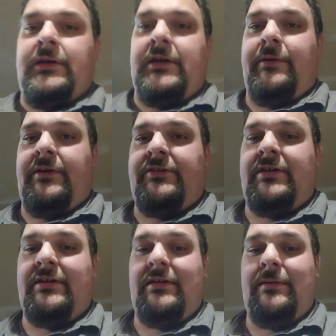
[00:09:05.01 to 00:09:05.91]
Anyways,
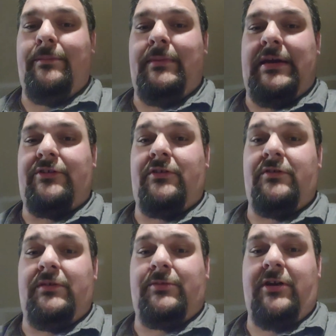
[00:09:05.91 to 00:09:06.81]
make sure and
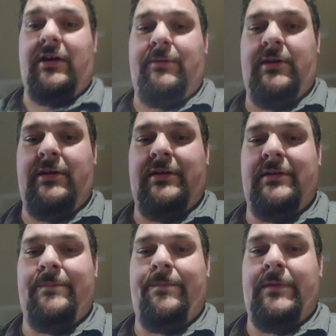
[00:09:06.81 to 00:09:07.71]
subscribe
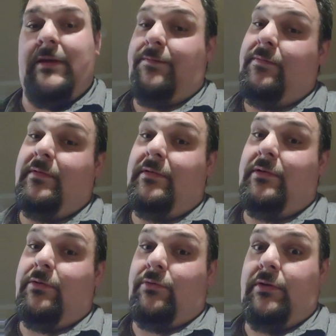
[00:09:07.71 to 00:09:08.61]
if
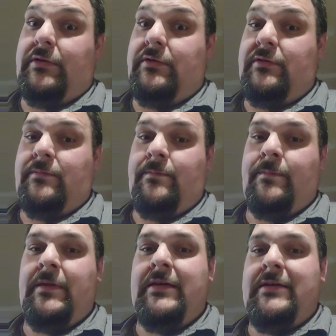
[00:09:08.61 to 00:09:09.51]
you enjoyed this.
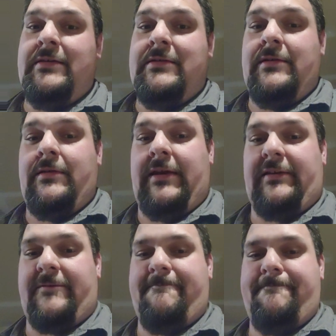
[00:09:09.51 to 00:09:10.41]
Thanks.